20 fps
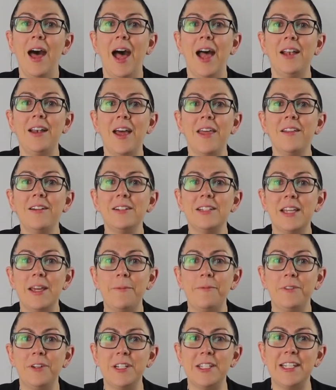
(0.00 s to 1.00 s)
Another
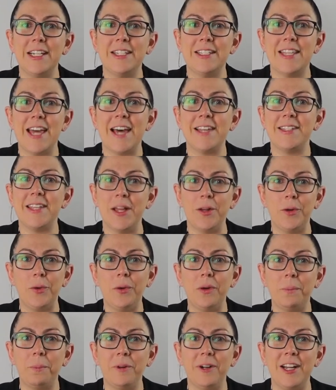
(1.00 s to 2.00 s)
tip for success on
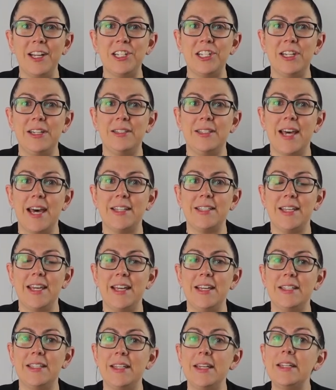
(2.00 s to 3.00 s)
corporations
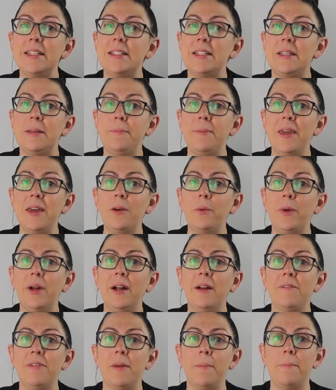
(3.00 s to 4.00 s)
essays is to be
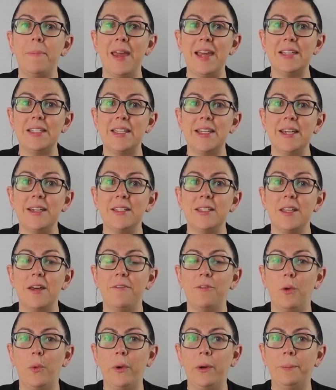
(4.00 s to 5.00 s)
aware of the basics
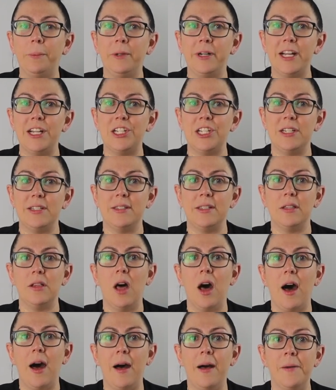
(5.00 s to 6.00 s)
of corporations
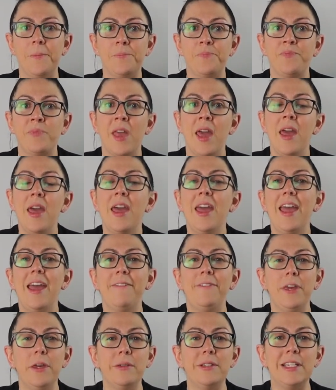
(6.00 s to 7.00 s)
law.
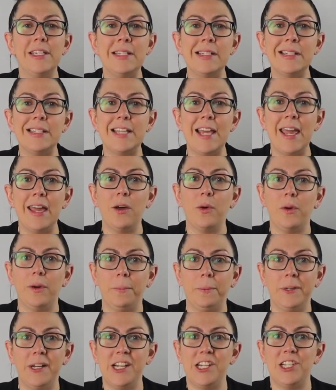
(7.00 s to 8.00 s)
If you didn't take
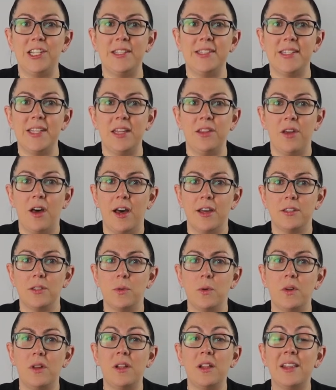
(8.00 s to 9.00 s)
corporations in law
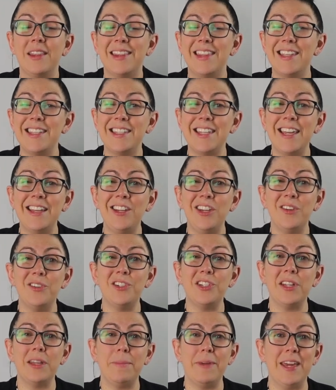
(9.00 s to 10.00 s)
school, this can
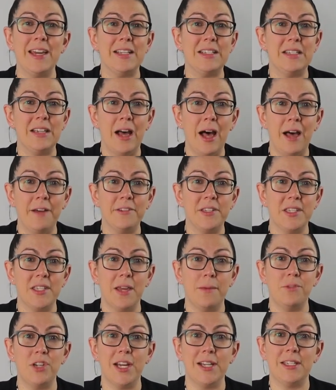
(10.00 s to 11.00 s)
usually be a tough
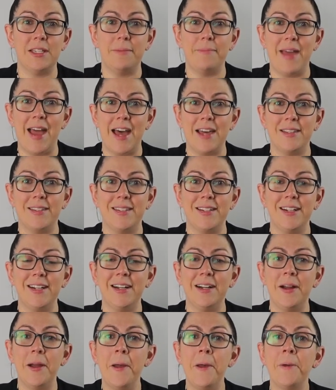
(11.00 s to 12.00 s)
subject to
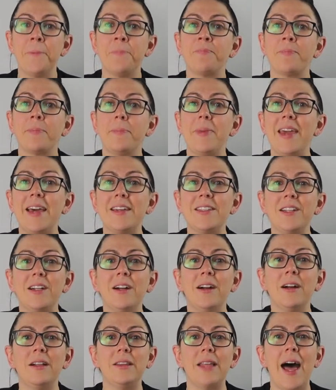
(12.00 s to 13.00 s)
master because
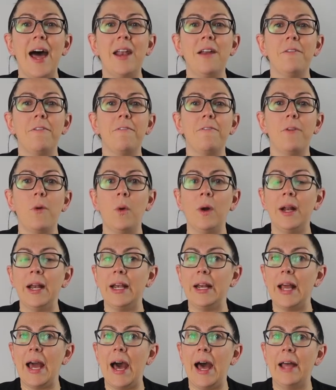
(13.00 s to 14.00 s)
there are a lot of
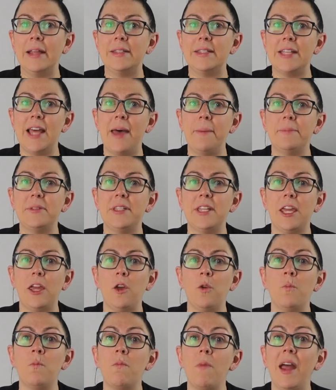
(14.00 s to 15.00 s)
foreign concepts that
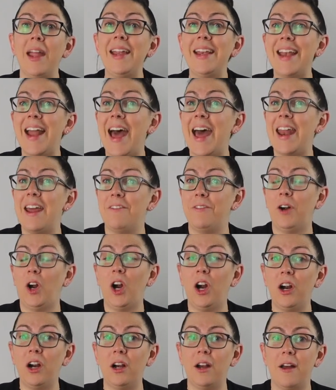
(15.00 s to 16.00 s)
you might not have
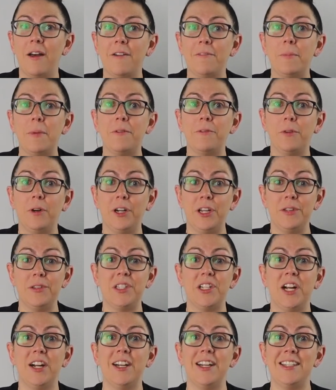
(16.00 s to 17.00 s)
heard of before you
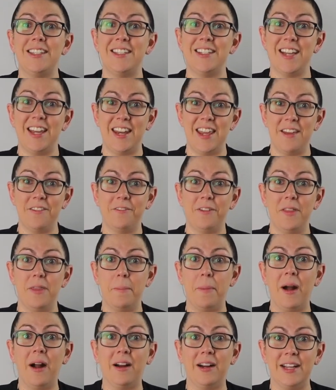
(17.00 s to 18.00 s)
started studying for the
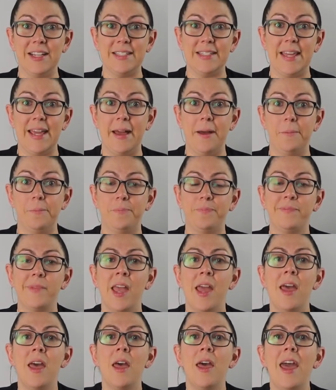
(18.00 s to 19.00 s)
bar exam.
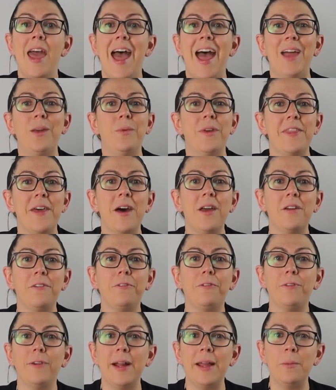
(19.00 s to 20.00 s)
And without a
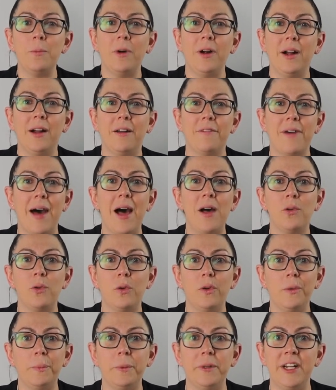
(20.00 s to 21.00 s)
framework of how
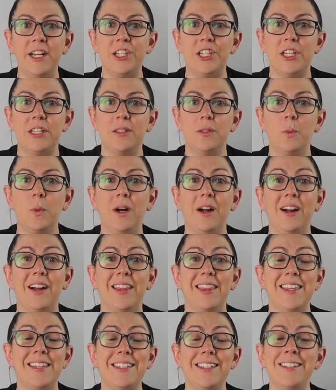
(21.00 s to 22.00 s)
corporations
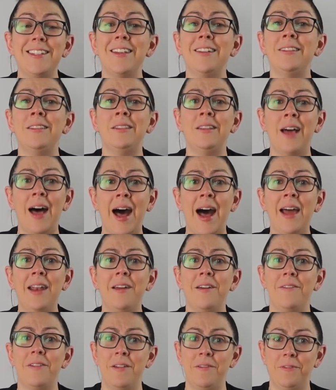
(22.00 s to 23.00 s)
work, this is a
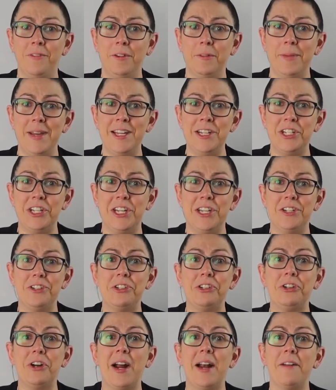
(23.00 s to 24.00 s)
lot of information
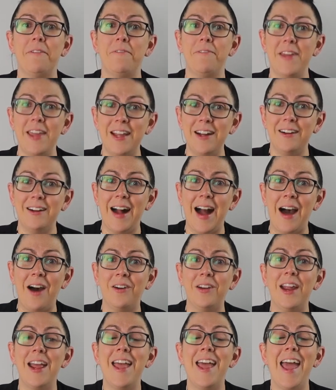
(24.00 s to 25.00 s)
to try to figure
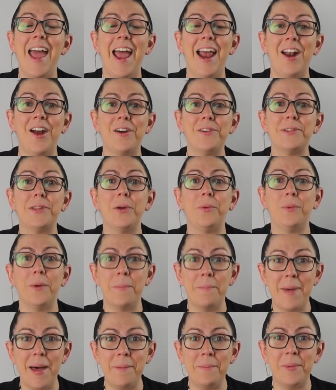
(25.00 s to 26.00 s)
out and also
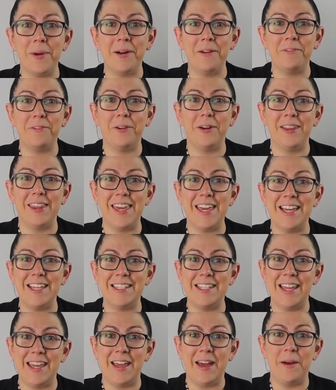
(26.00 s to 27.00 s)
remember for the
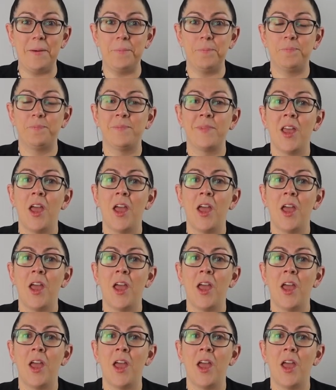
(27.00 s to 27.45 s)
exam.